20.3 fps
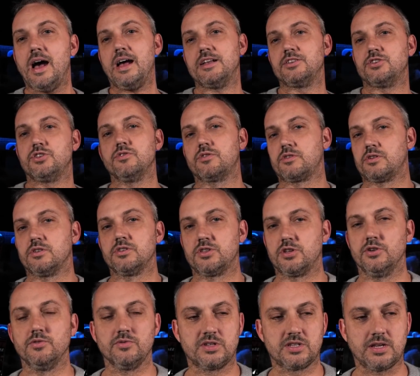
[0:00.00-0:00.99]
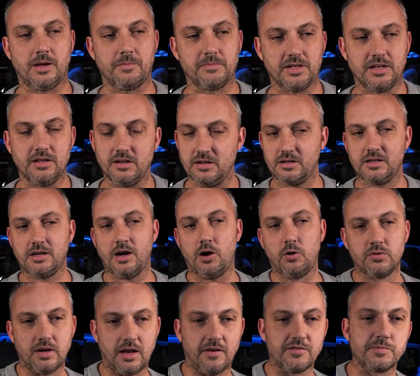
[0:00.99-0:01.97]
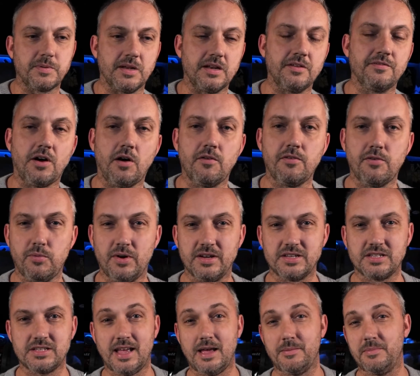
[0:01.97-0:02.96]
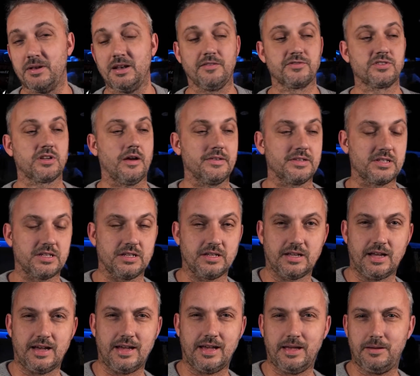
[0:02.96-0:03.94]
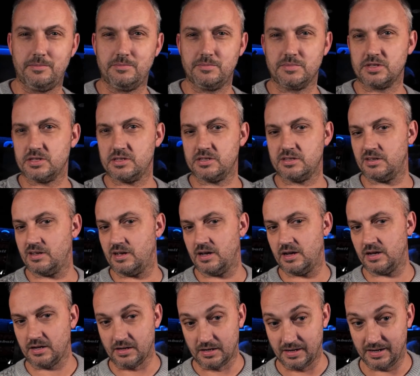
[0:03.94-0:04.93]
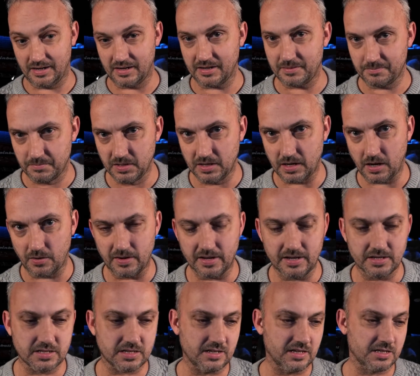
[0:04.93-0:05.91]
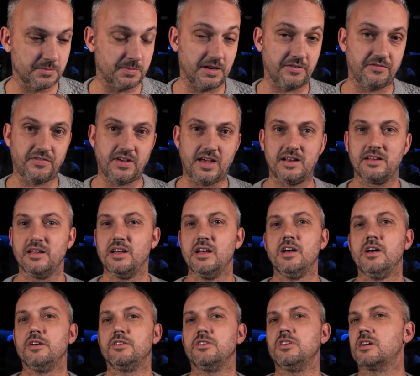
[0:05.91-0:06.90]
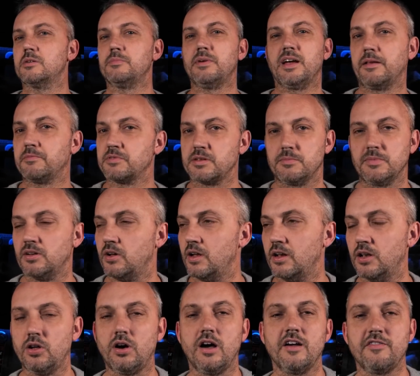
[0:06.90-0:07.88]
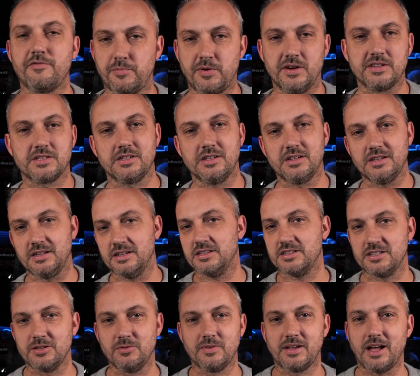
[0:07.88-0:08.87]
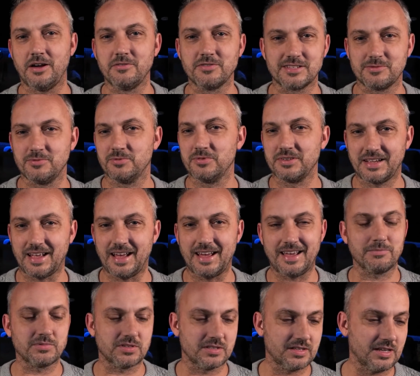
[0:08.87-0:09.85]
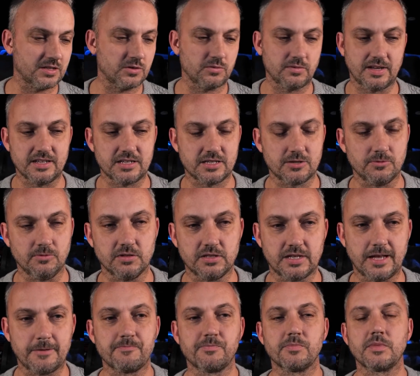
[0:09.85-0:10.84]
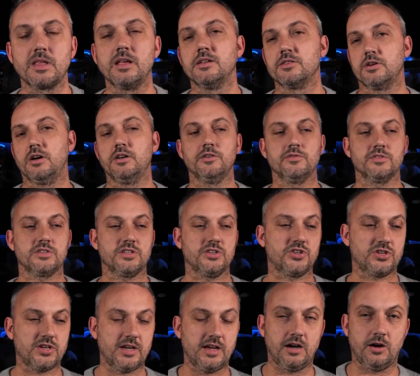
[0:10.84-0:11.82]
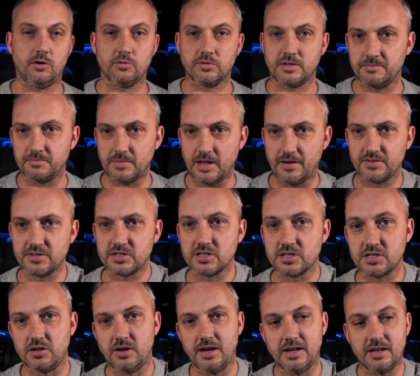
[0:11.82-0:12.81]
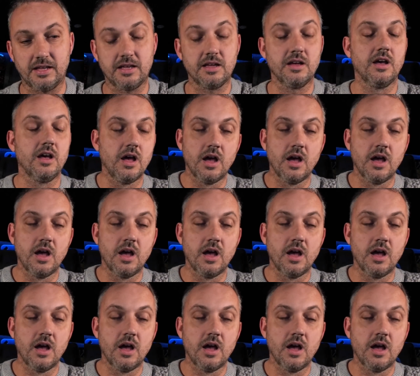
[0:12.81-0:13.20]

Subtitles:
And you can do something. Look, Gold loves being involved with West Ham. He loves going to the games. Clearly, you know, has been a fan. You can make him something like life president. And he still goes to all the games and does all that sort of thing. Dilutes his shareholding ever so slightly.